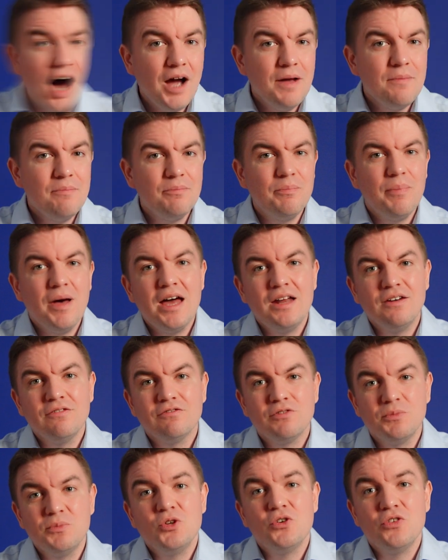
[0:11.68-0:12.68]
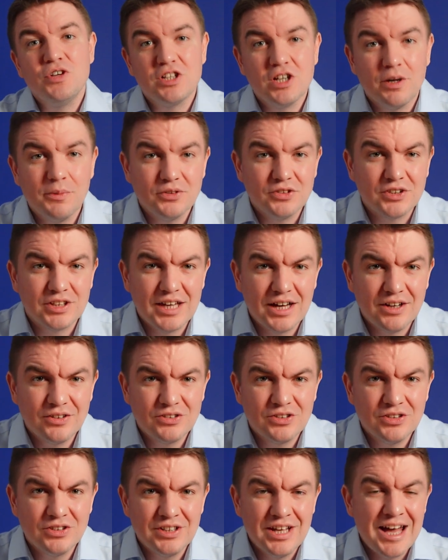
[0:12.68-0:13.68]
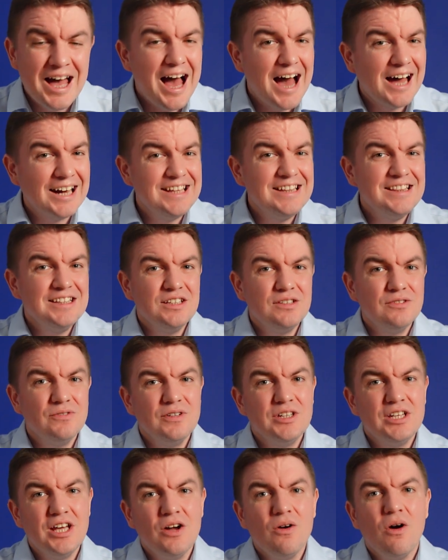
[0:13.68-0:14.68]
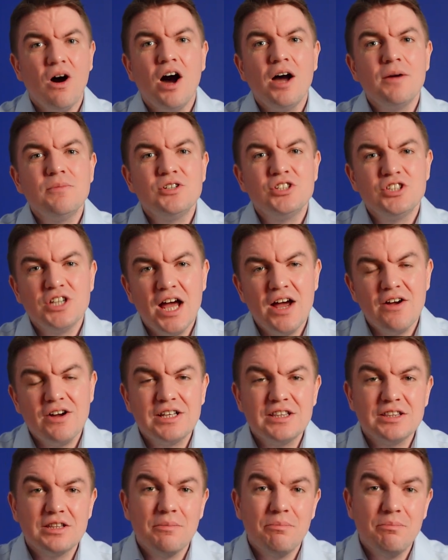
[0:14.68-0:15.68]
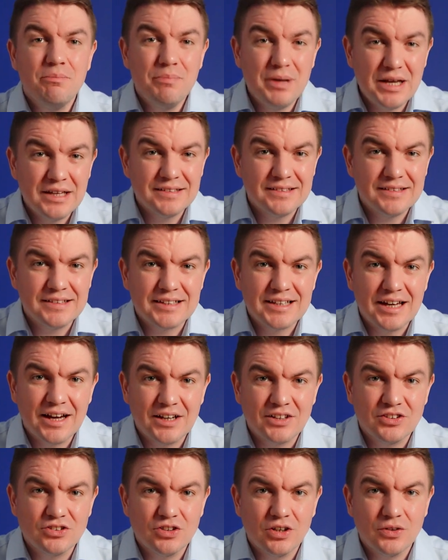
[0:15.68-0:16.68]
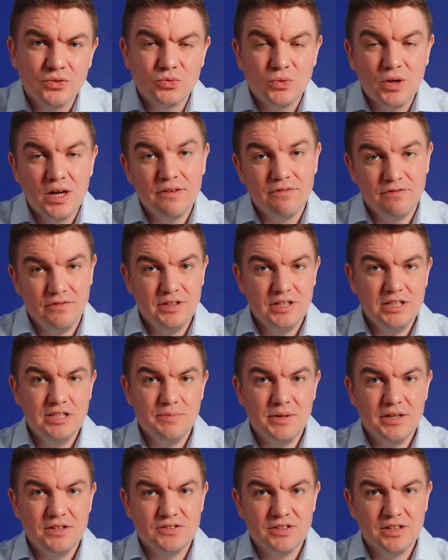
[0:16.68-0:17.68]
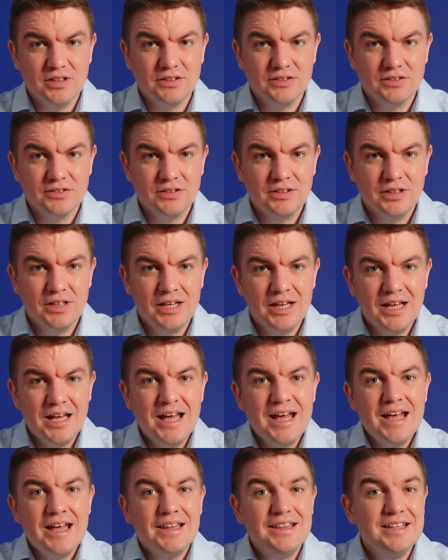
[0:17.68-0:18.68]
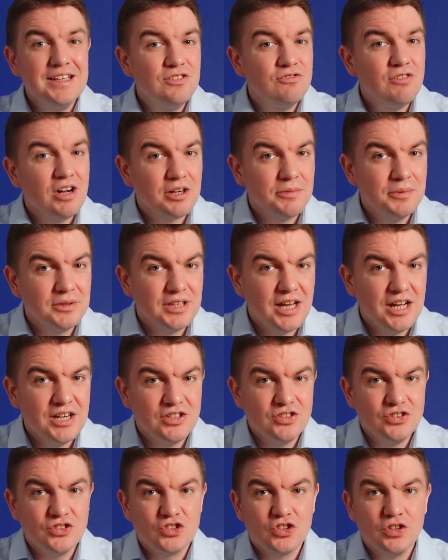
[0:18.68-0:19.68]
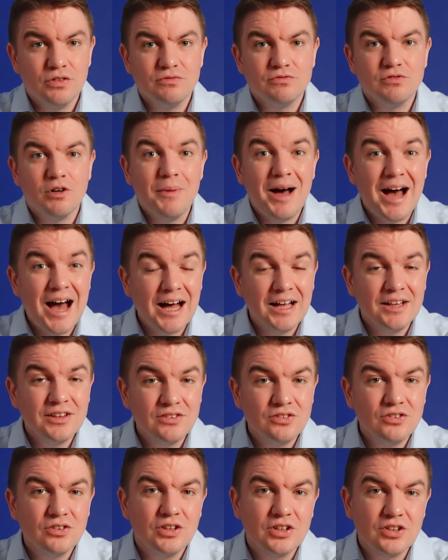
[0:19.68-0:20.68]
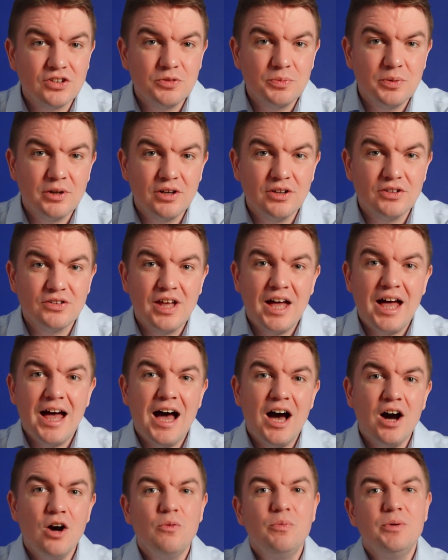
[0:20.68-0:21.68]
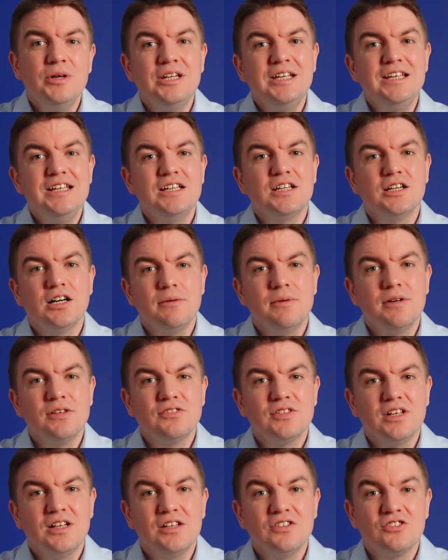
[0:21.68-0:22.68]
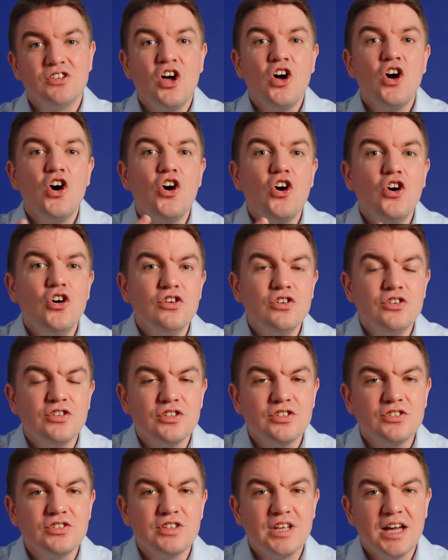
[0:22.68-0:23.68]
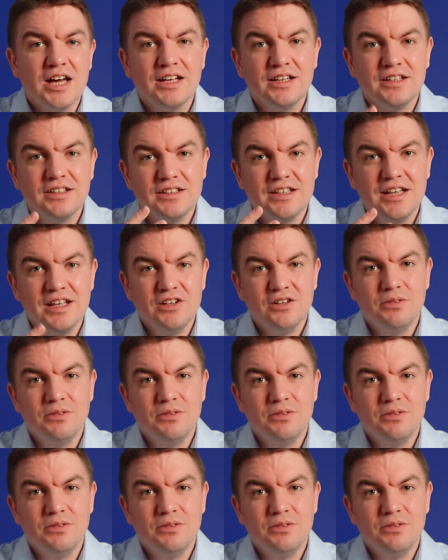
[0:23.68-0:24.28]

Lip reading: I'm Ben from Your E-commerce Accountant, and in this video, I'm sharing the best accounting software for eBay sellers. These recommendations come from hands-on experience helping e-commerce sellers understand their